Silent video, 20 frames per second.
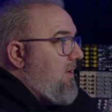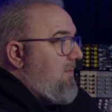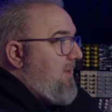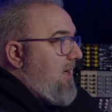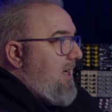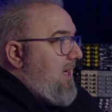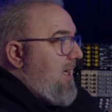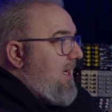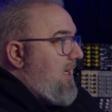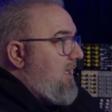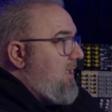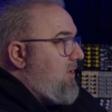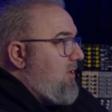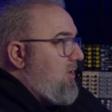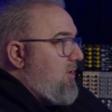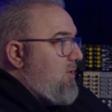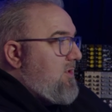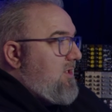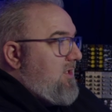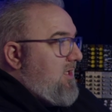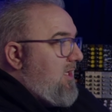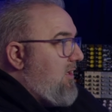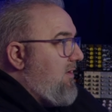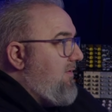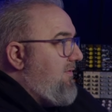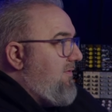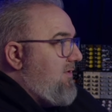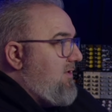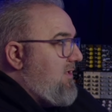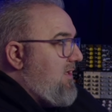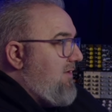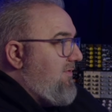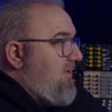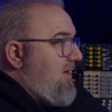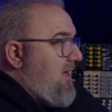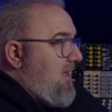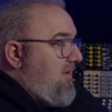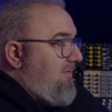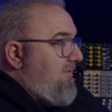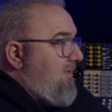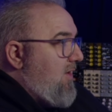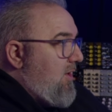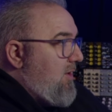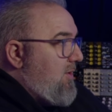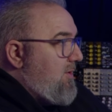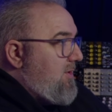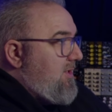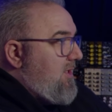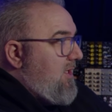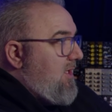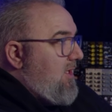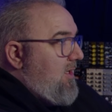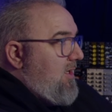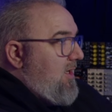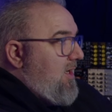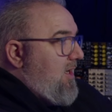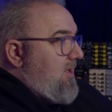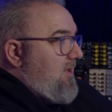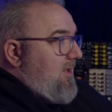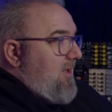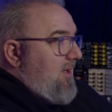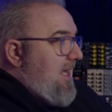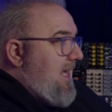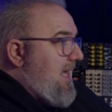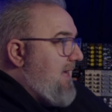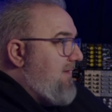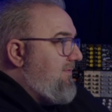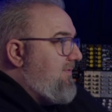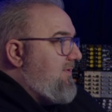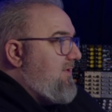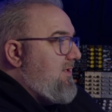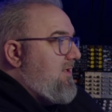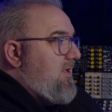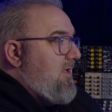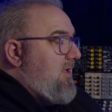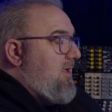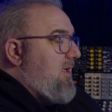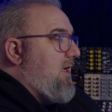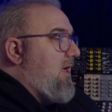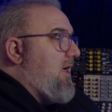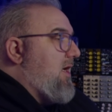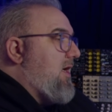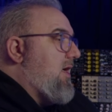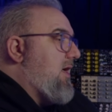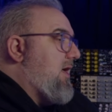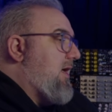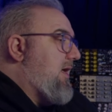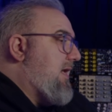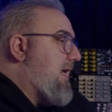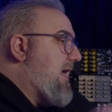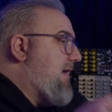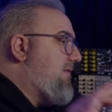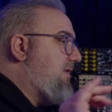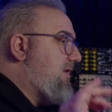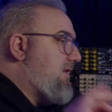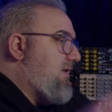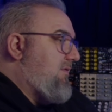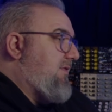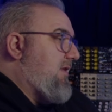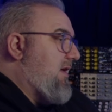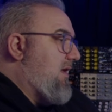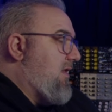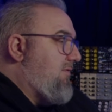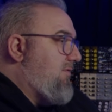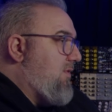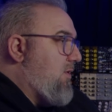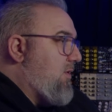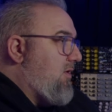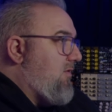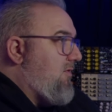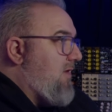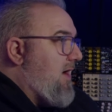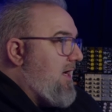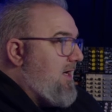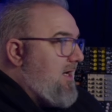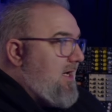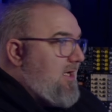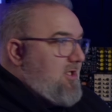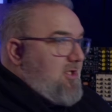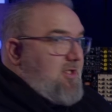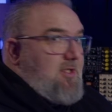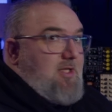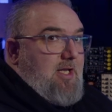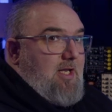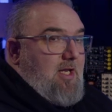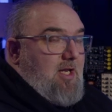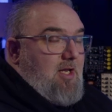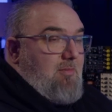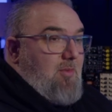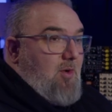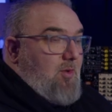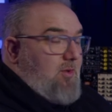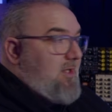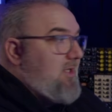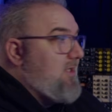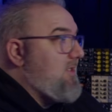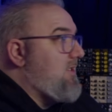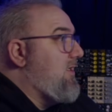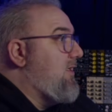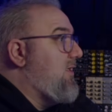And using different LFOs on the left and having a different LFO on the right and just thinking in multis.